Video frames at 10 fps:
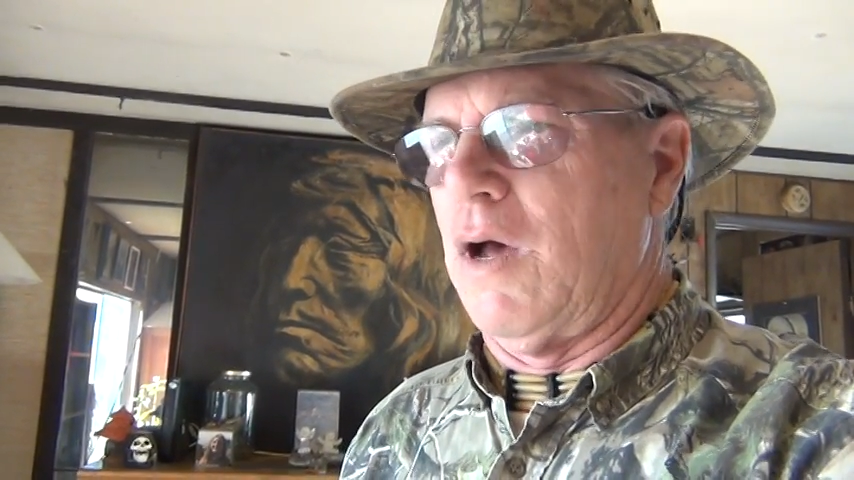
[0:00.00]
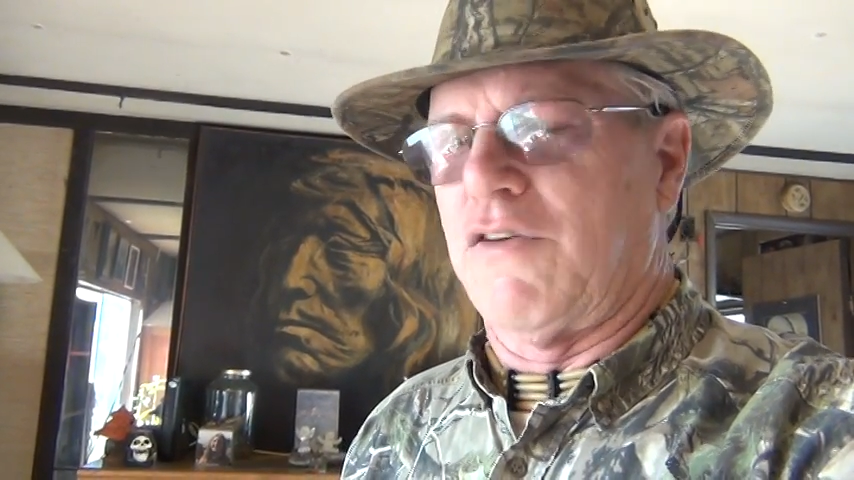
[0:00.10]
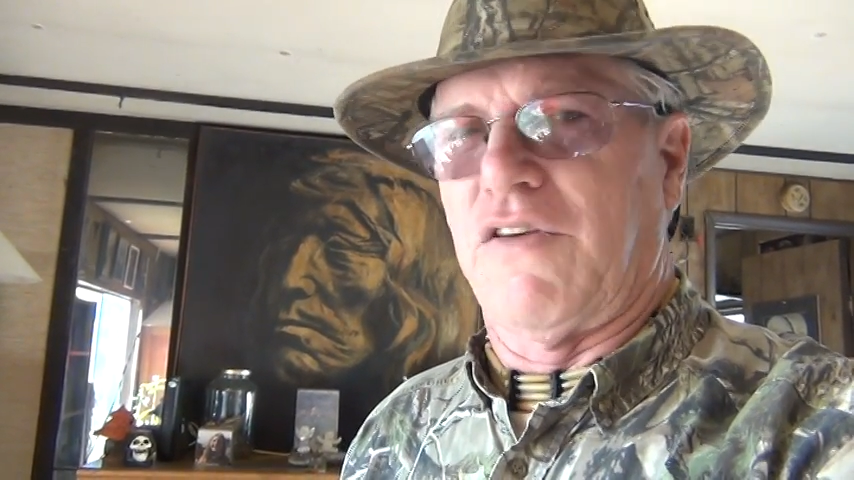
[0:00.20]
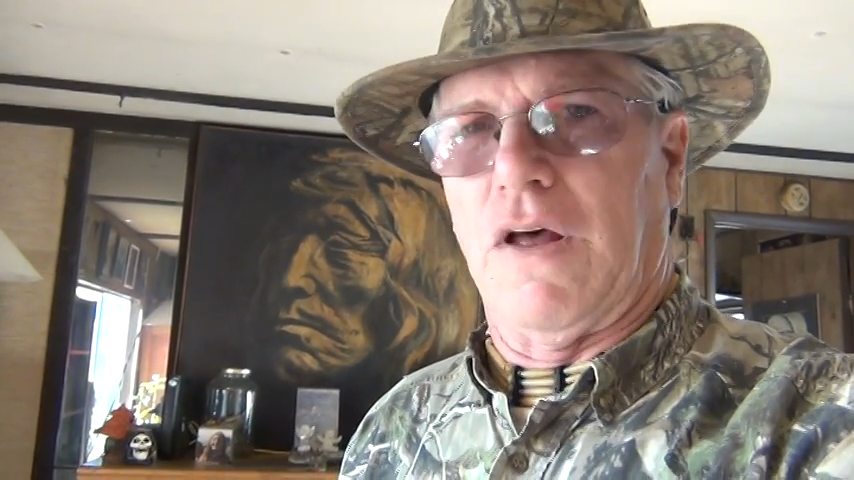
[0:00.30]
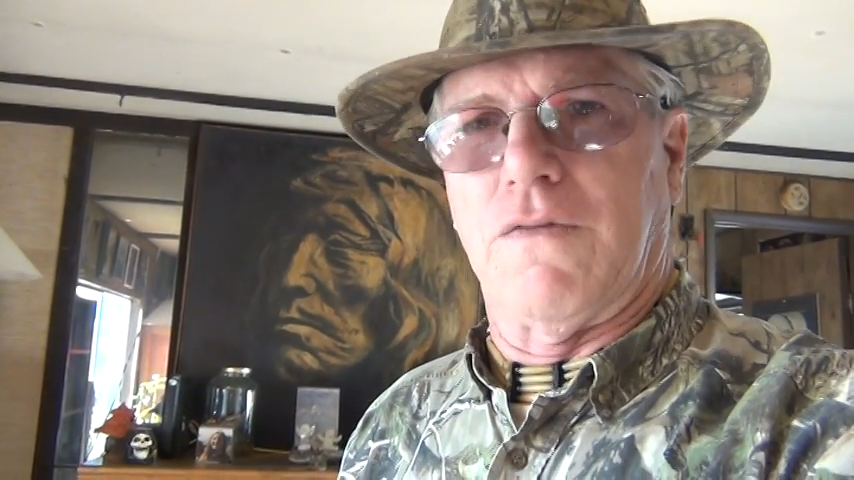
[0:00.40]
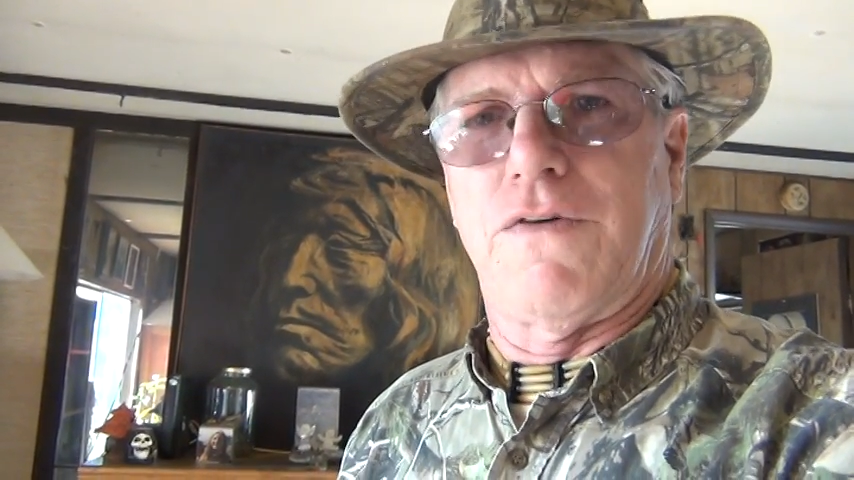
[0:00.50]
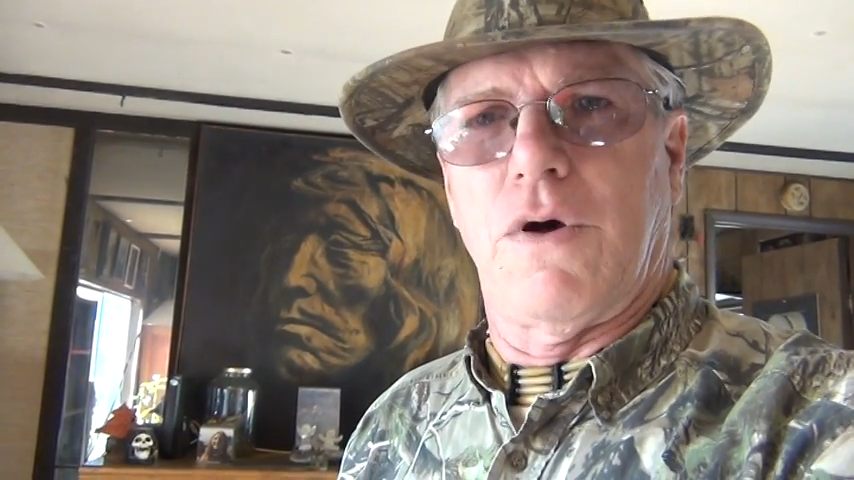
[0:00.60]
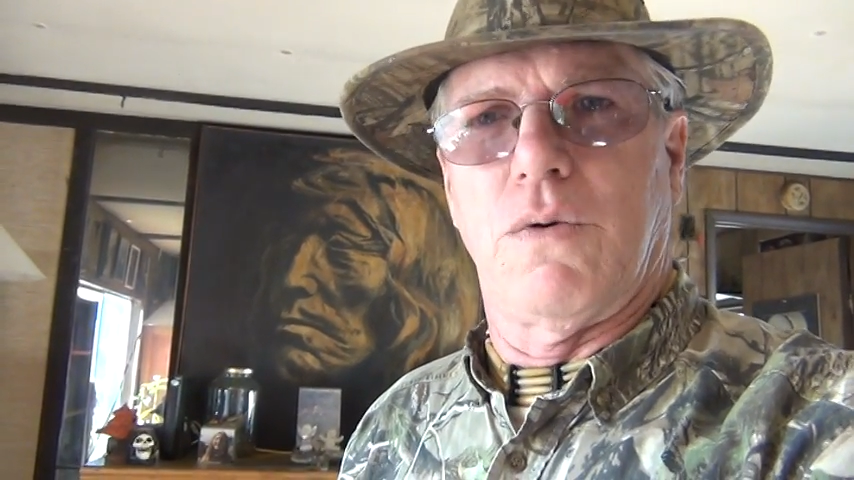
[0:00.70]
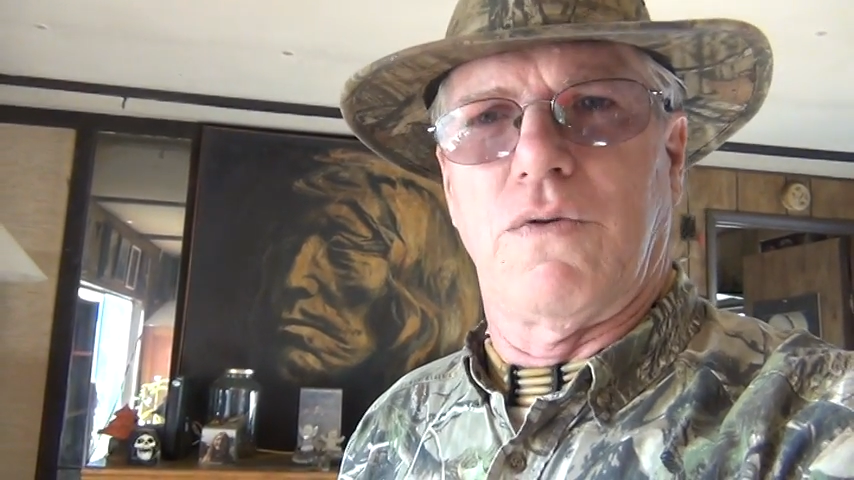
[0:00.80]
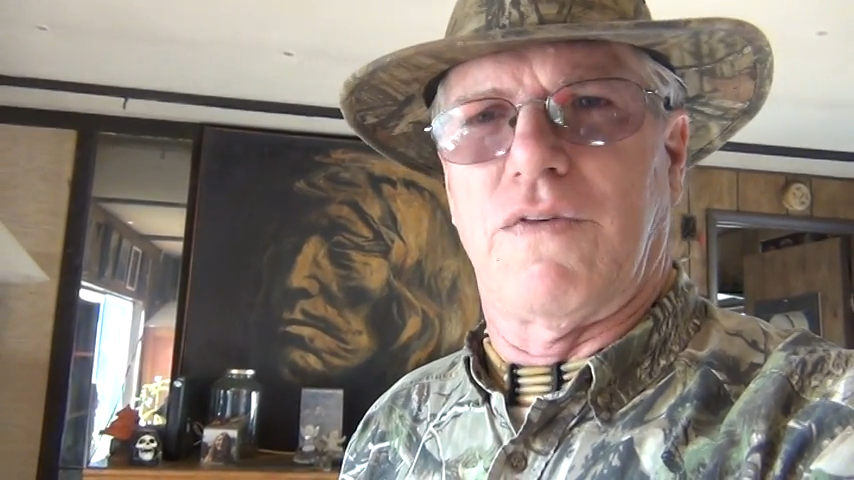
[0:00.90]
cell
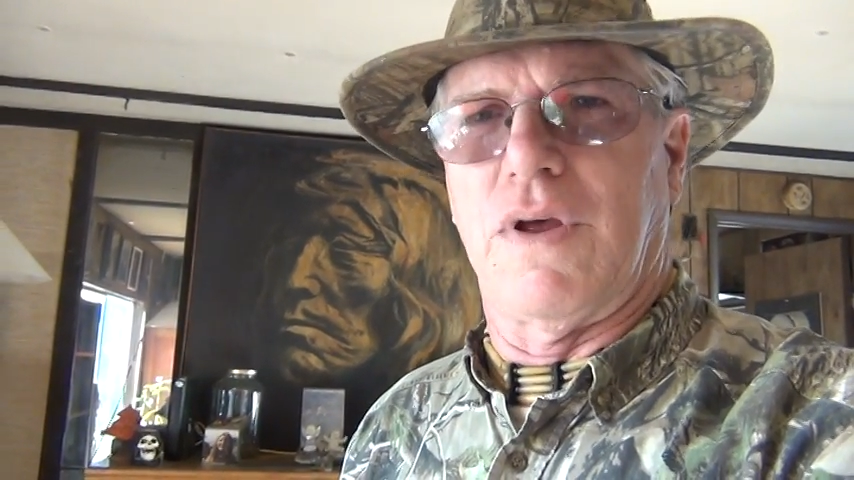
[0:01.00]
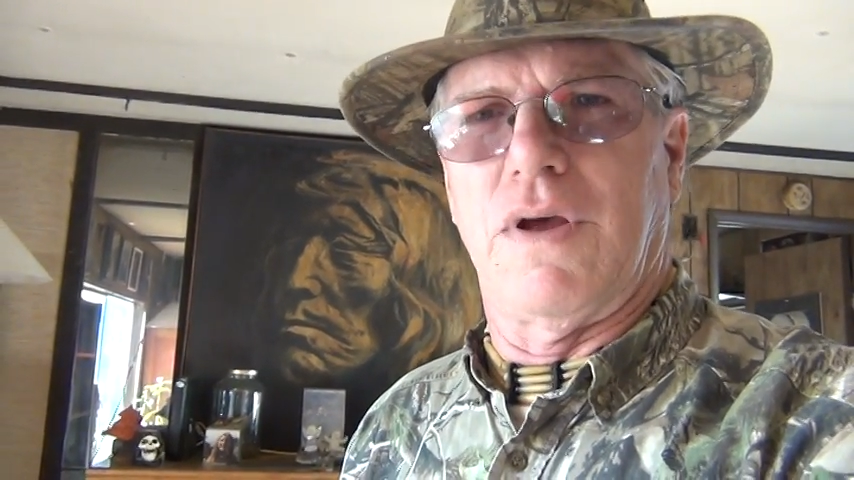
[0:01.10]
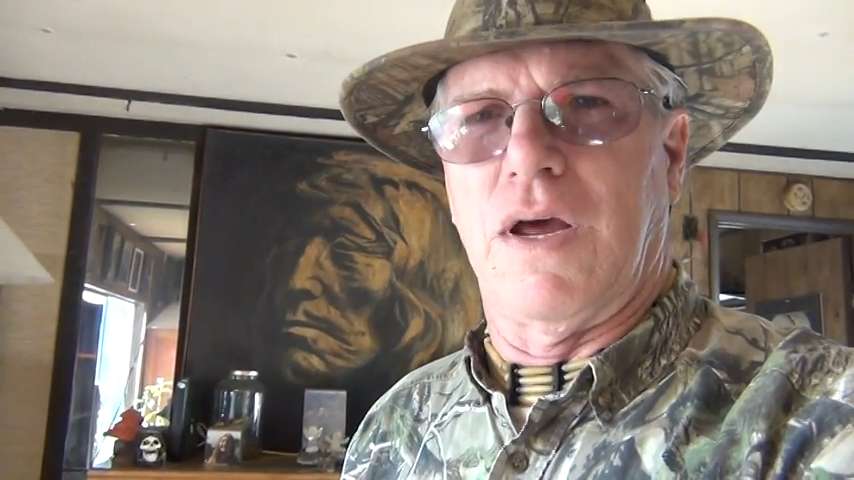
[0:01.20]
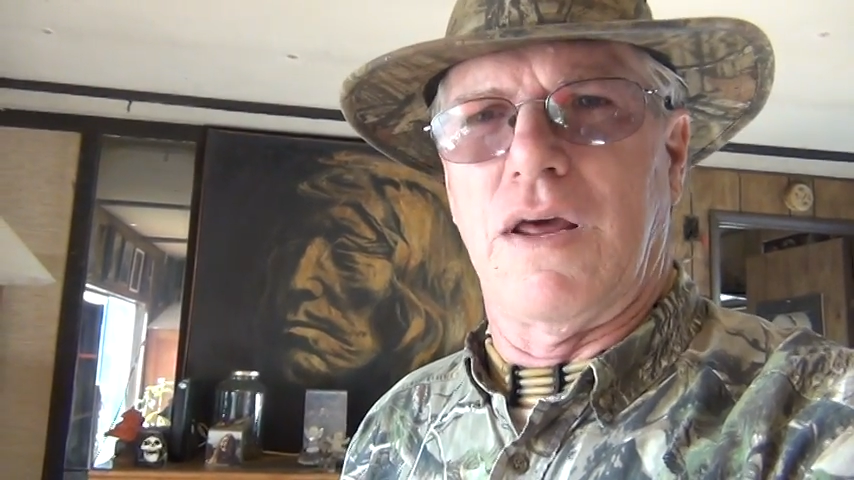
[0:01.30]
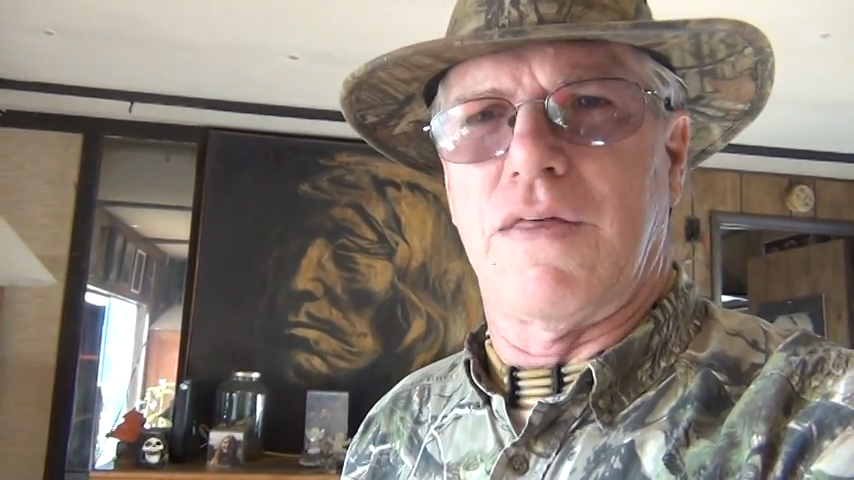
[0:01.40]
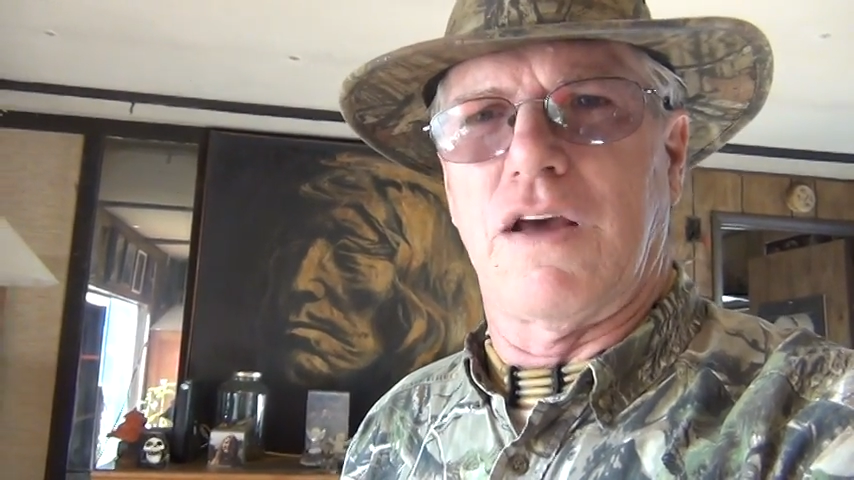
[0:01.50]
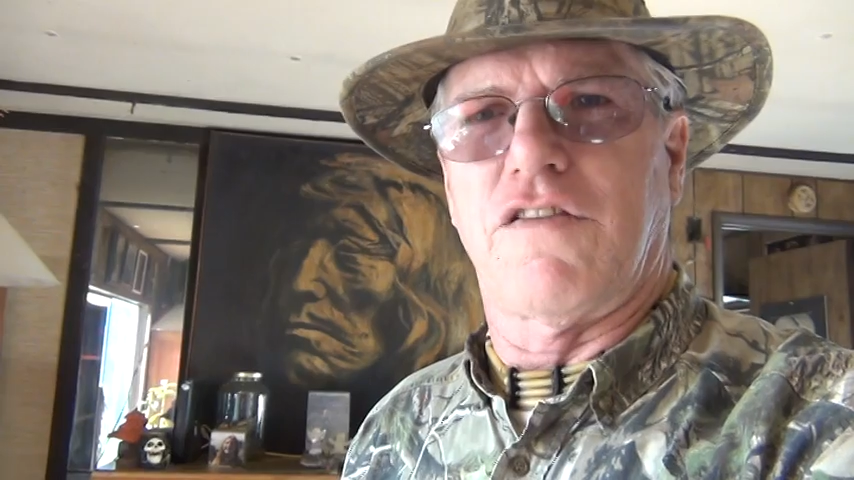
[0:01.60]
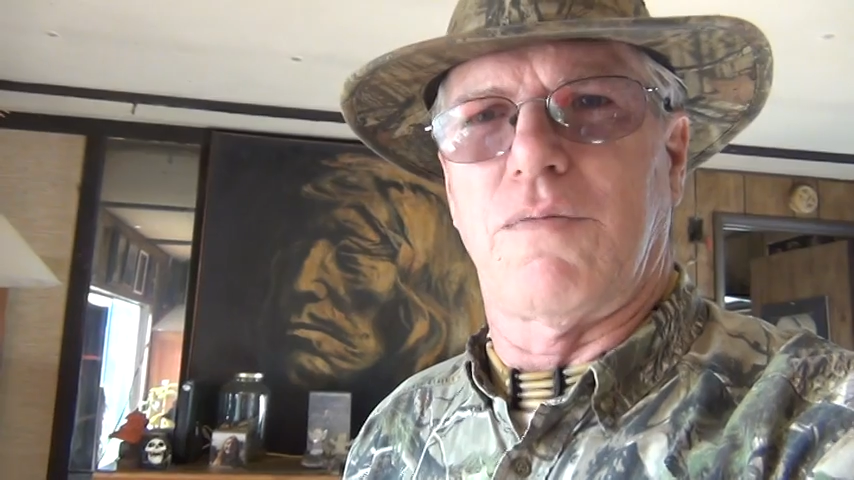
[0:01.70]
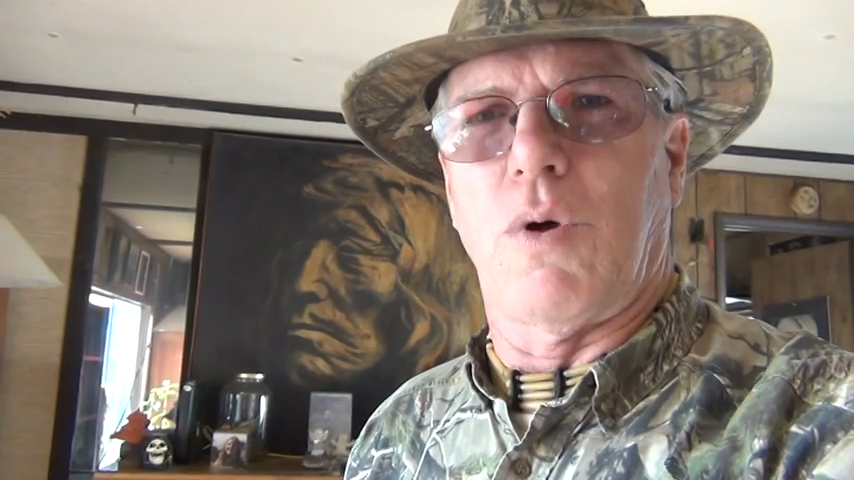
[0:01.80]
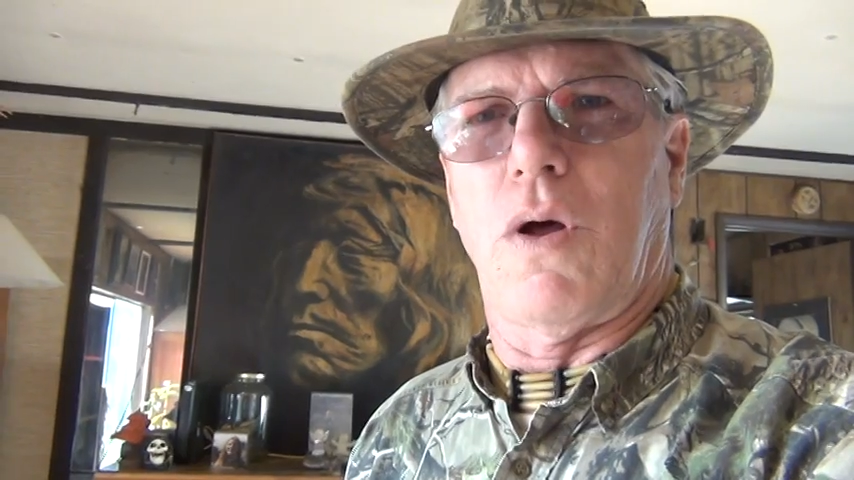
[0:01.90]
phones, anything
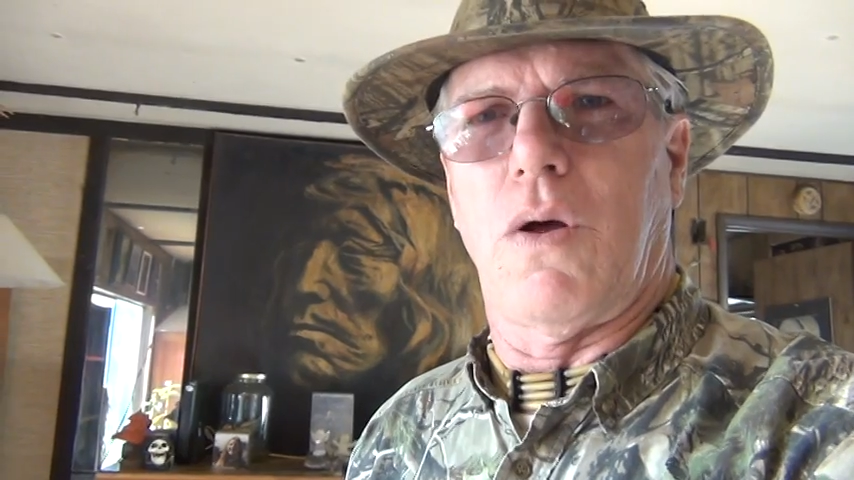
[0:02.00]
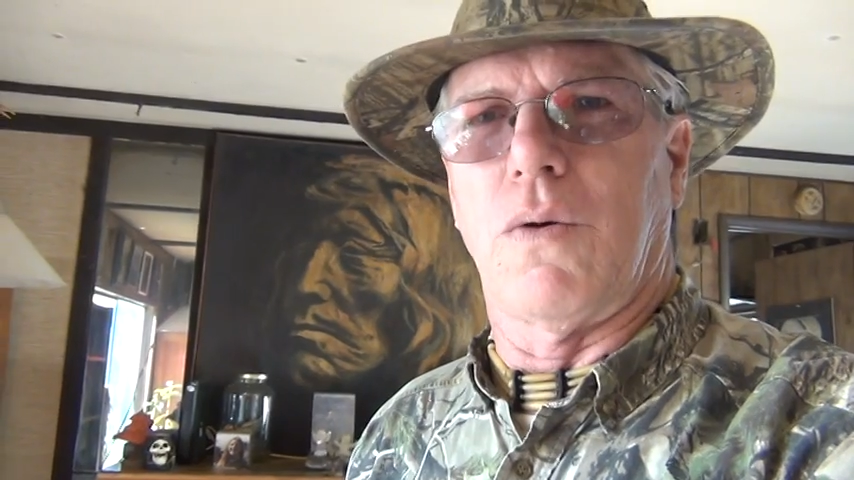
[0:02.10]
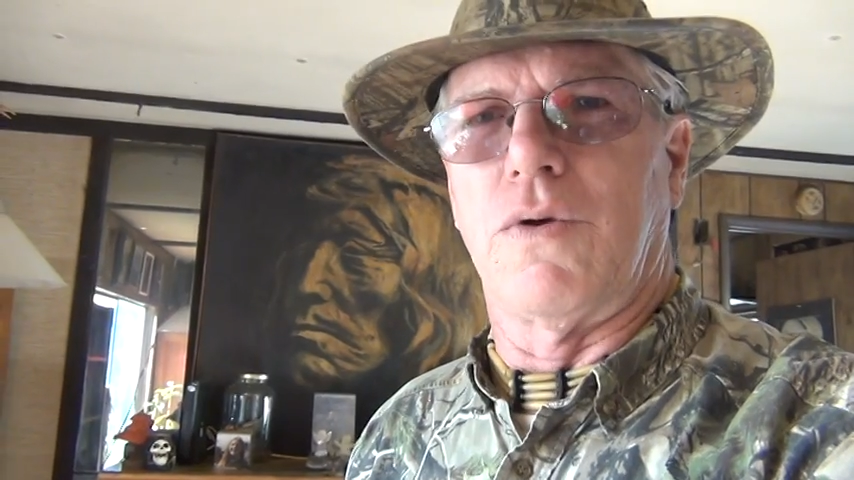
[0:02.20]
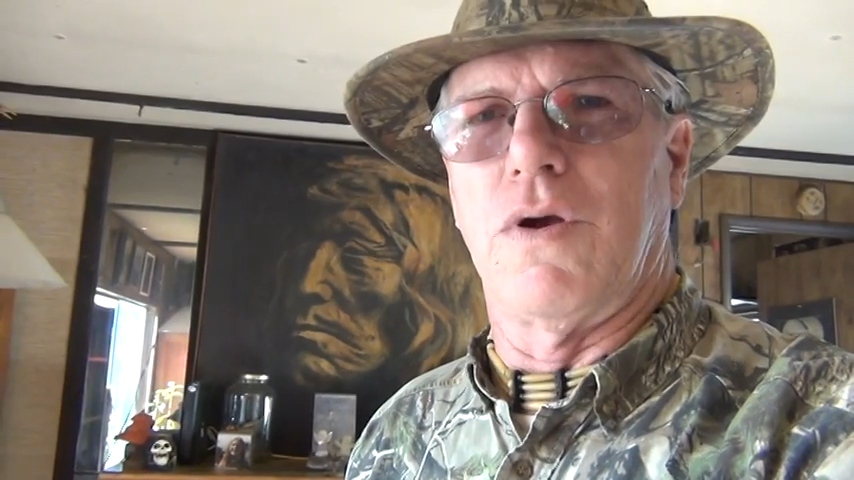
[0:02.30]
small,